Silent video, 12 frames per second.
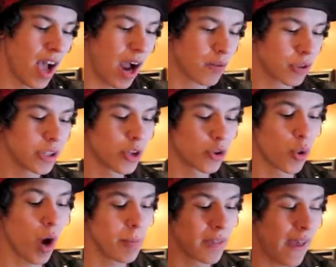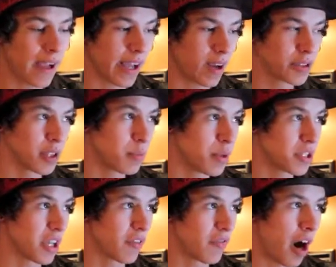I really grew up in that Celtic
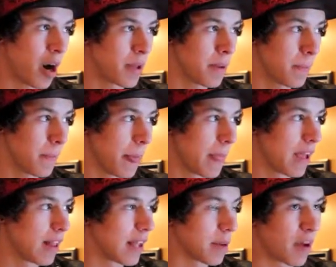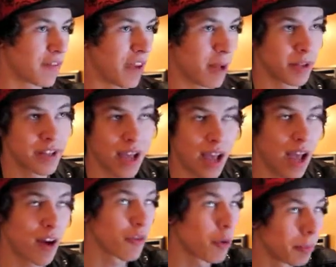music environment. Like my family, they
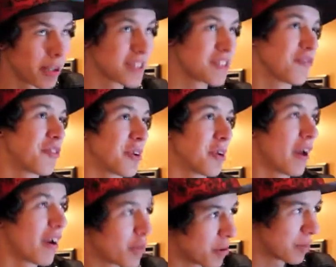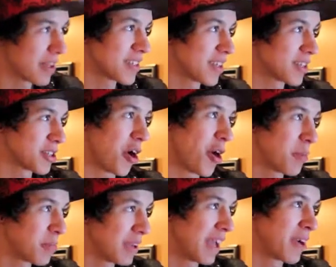everyone plays the fiddle, everyone plays the guitar
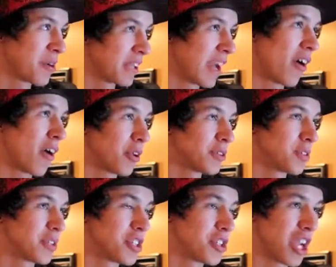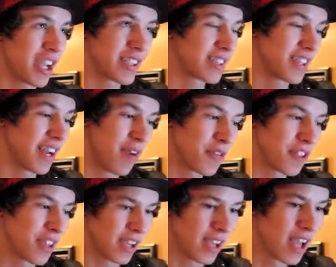and piano, and they all do the jigs and
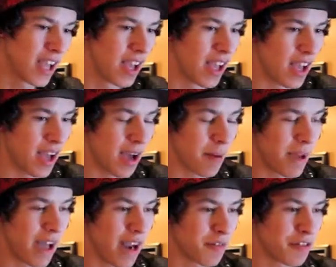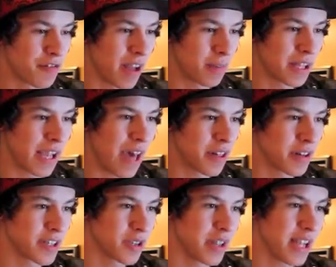everything um, at every family
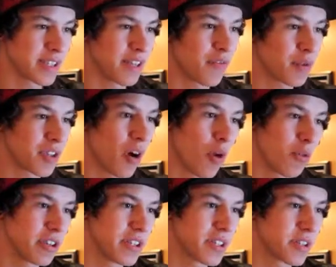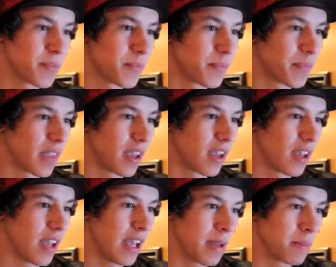gathering. So that stuff was always
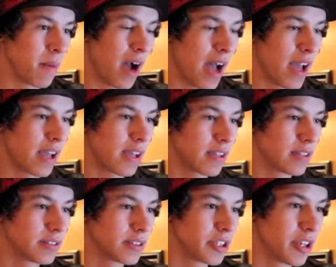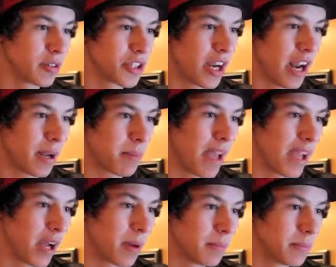in my, you know, genetic makeup.